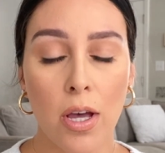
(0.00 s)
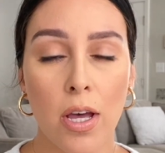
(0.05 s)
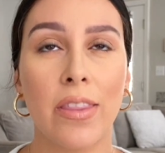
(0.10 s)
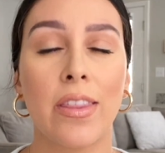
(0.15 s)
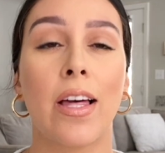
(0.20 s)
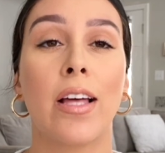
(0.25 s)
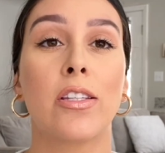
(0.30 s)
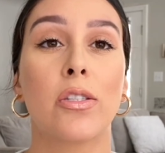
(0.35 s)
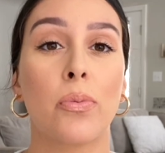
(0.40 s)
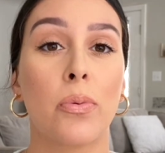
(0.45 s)

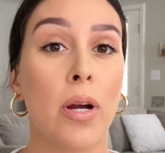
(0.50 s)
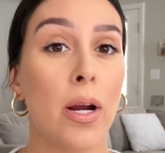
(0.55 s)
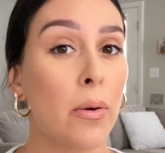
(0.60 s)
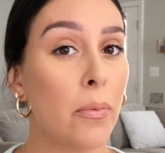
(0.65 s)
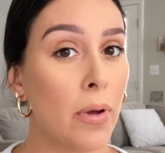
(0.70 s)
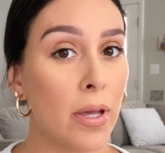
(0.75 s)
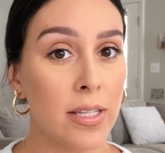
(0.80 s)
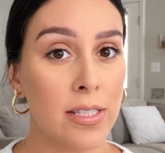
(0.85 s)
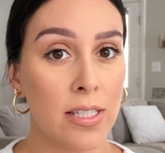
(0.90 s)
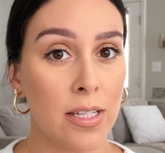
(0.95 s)
That's why I
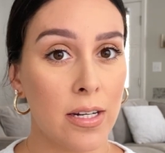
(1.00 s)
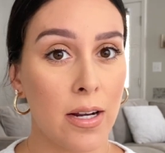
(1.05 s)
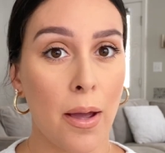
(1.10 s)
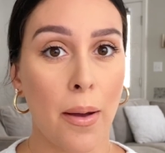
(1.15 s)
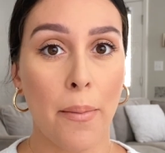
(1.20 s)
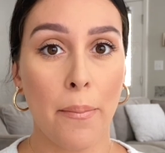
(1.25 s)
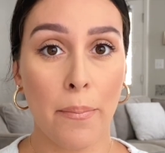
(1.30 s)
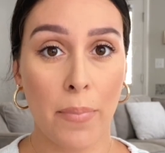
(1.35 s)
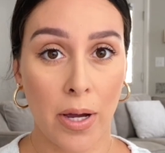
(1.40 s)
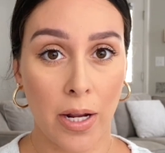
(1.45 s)
wasted
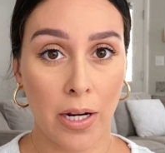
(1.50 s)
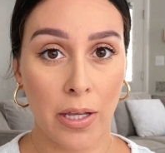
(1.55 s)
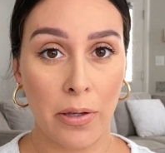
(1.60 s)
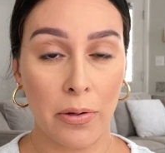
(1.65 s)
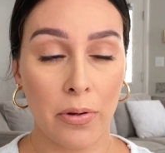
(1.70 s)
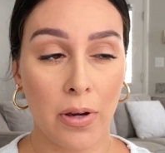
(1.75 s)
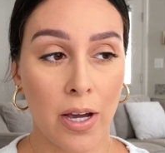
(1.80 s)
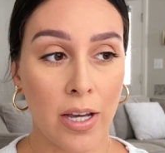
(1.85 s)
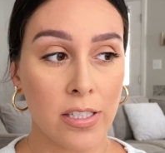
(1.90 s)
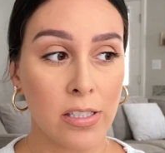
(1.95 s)
money,
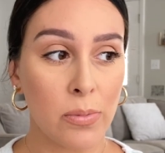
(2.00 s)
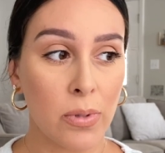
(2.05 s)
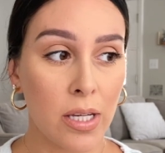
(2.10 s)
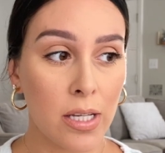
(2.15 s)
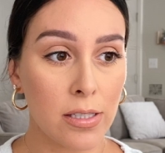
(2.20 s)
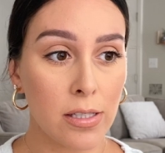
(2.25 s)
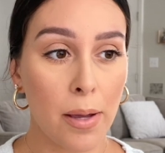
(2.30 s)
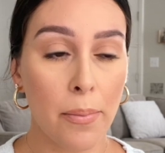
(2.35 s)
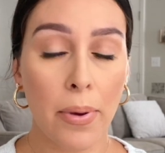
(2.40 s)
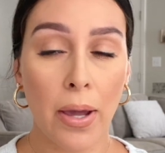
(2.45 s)
you guys,
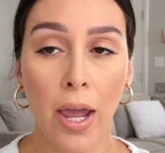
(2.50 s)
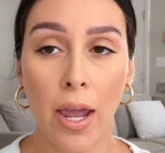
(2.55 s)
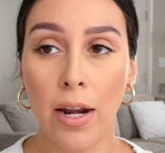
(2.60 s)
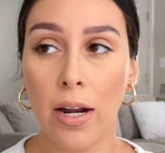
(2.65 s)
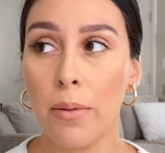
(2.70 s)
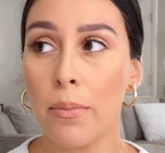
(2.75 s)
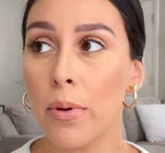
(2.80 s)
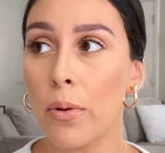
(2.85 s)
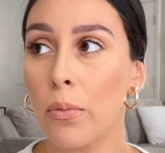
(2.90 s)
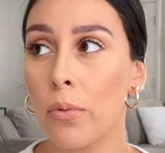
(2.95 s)
because I
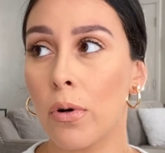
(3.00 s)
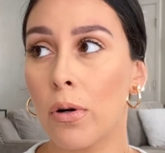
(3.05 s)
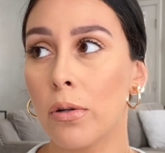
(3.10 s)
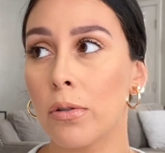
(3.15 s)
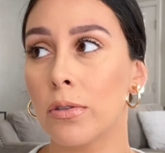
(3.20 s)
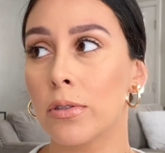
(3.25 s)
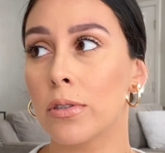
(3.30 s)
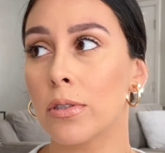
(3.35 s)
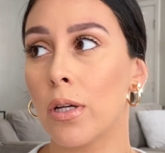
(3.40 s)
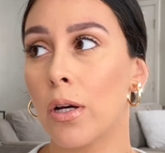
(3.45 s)
painted my
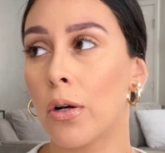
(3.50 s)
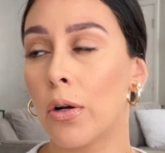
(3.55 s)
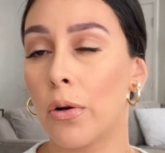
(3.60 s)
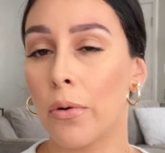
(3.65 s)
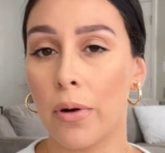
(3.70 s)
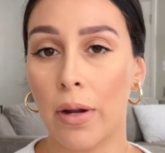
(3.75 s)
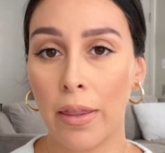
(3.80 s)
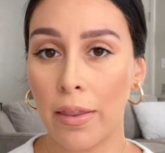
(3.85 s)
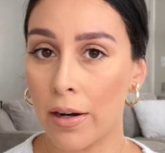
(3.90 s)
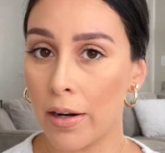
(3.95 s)
walls a
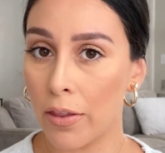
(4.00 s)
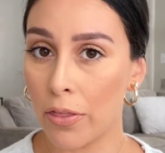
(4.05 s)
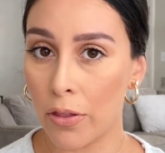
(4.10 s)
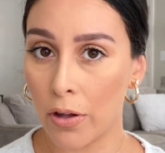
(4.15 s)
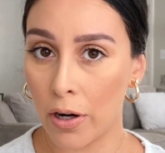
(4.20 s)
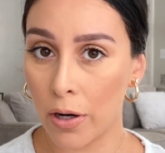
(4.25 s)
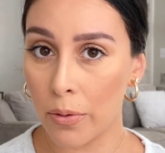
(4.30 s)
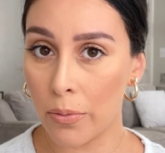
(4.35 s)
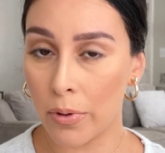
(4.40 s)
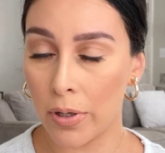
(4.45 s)
gray that I
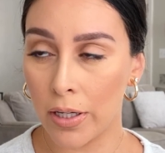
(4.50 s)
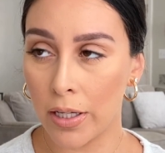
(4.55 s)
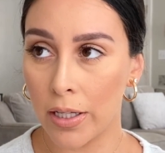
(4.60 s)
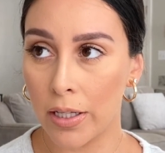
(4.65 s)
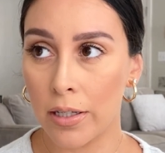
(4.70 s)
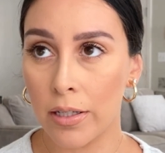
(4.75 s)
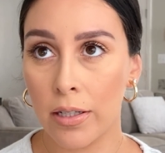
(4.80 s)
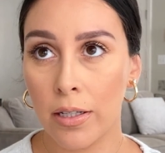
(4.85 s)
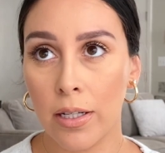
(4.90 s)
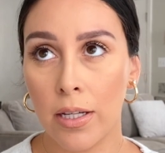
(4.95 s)
thought I
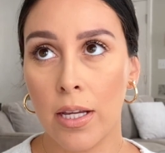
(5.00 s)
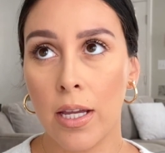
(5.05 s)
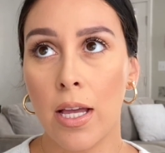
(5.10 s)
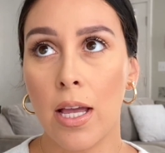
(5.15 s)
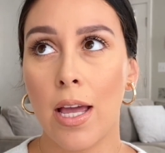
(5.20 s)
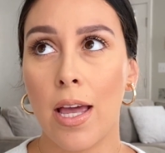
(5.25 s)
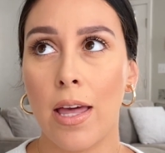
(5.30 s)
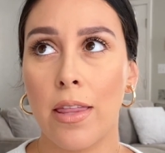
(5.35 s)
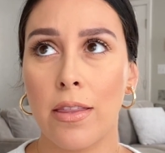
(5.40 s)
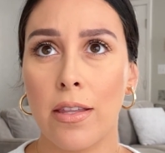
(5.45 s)
wanted,
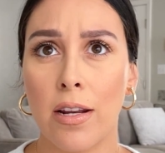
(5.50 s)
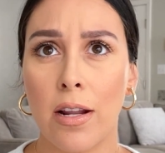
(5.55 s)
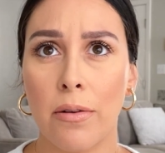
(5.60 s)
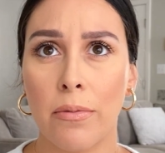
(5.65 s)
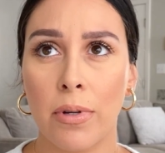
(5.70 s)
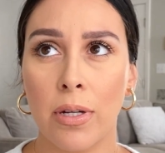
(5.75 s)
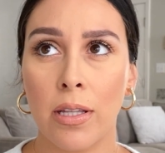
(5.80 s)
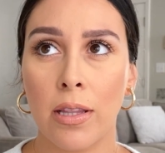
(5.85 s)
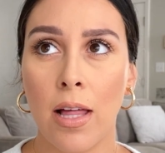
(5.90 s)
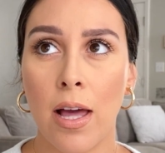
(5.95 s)
and then I
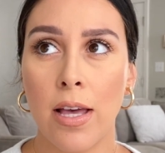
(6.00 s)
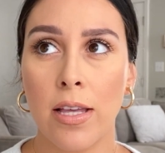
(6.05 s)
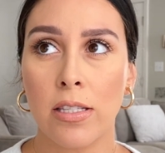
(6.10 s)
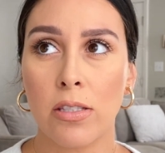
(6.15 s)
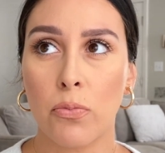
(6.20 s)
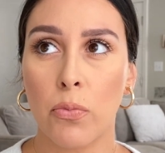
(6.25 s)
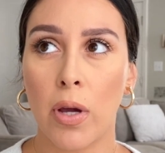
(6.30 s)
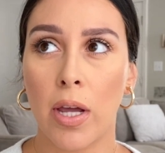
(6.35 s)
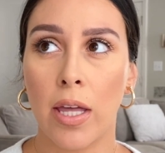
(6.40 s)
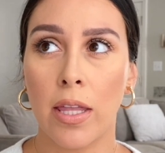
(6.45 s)

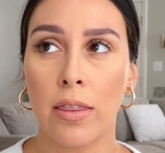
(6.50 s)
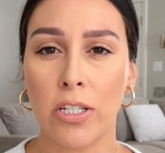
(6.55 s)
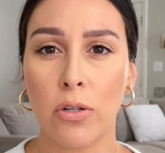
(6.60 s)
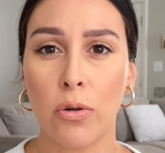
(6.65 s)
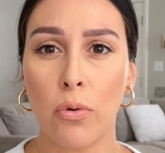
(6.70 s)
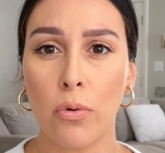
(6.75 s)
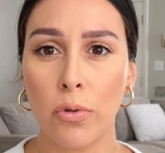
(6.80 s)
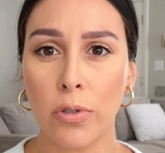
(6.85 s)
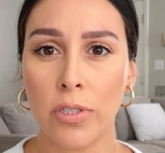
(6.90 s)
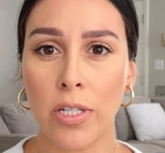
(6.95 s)
realized, wait, the
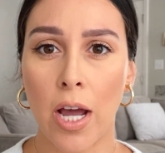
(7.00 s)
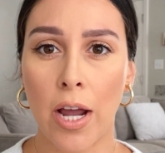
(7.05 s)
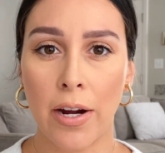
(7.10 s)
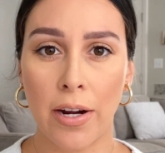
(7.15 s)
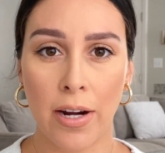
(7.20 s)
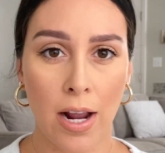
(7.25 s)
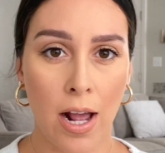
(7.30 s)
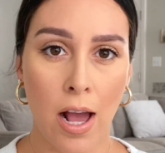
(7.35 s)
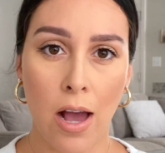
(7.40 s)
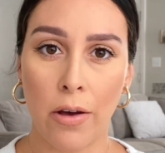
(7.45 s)
whole
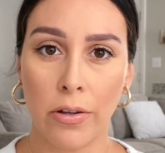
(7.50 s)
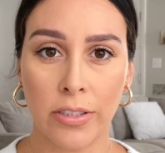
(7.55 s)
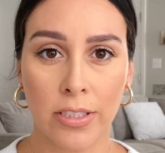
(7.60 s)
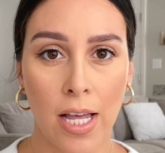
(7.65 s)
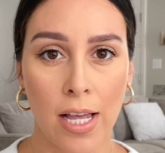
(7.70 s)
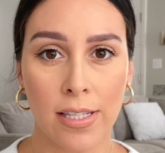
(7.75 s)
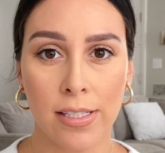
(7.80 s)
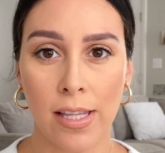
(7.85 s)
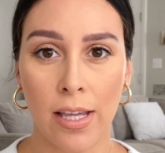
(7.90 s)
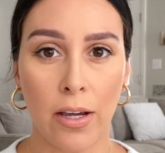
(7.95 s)
entire house
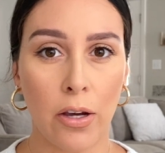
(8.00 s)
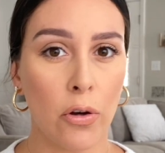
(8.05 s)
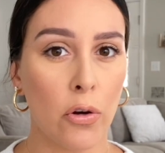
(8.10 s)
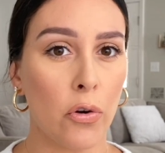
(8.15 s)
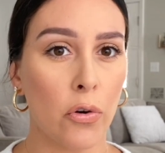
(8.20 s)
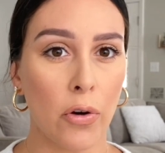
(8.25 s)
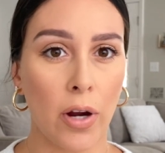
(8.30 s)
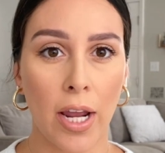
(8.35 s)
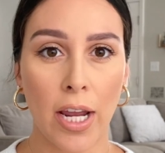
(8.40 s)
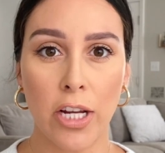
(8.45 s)
has like a
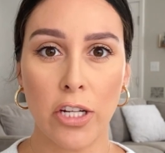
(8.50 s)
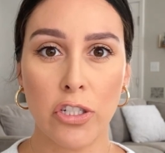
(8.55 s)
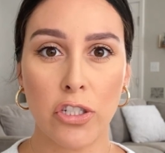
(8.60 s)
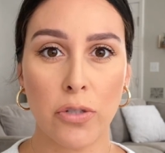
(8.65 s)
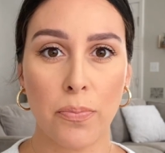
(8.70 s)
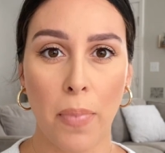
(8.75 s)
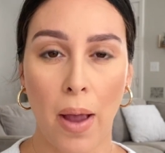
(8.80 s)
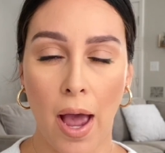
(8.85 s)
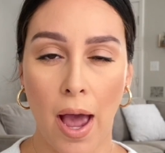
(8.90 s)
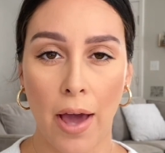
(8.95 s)

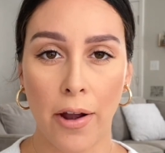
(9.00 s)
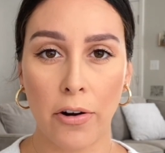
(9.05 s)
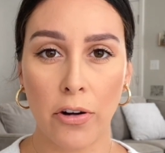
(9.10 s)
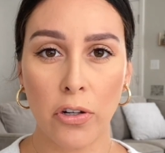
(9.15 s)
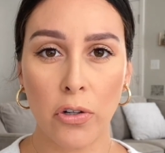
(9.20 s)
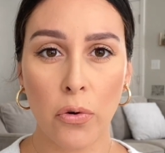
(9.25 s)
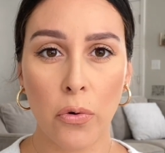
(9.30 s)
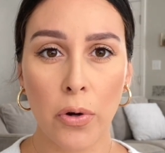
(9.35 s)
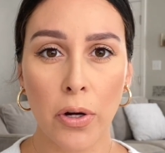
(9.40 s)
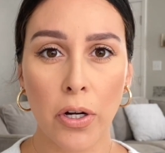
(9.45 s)
grayish
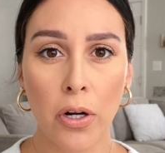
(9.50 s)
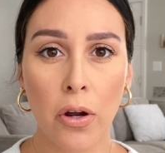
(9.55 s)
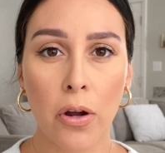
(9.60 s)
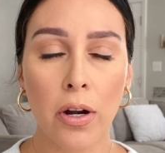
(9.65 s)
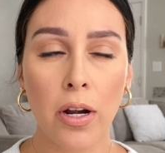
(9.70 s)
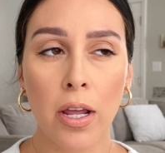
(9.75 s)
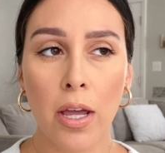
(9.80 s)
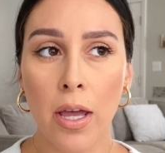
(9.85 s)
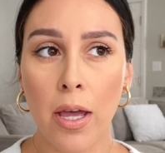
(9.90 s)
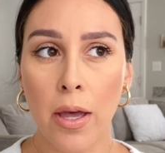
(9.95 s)
pattern going
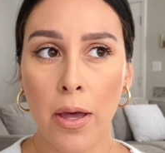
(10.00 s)
on.